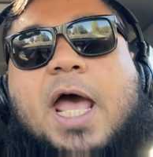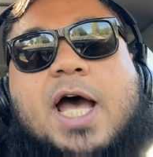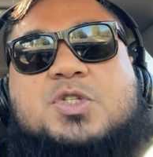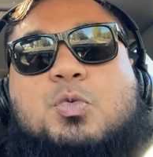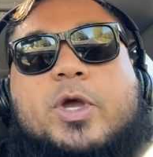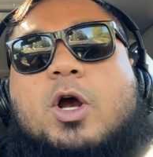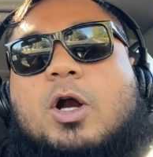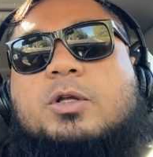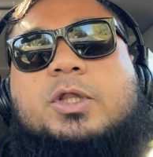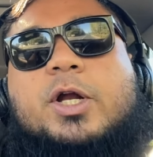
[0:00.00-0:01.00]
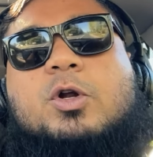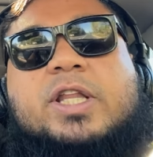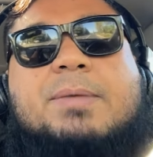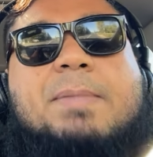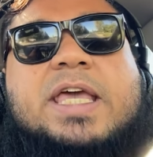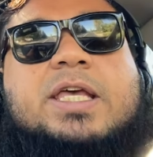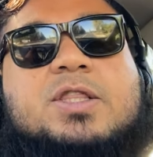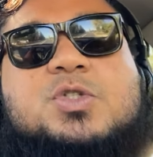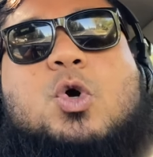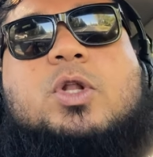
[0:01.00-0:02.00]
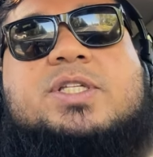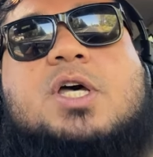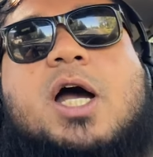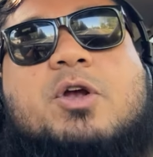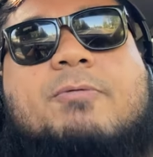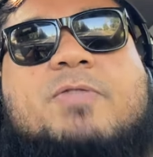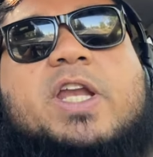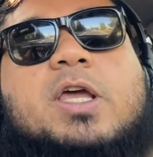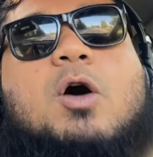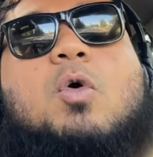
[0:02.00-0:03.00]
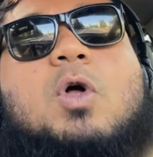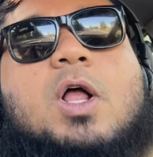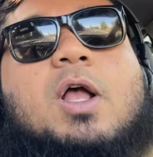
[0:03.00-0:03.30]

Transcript: As we are literally making this whole entire video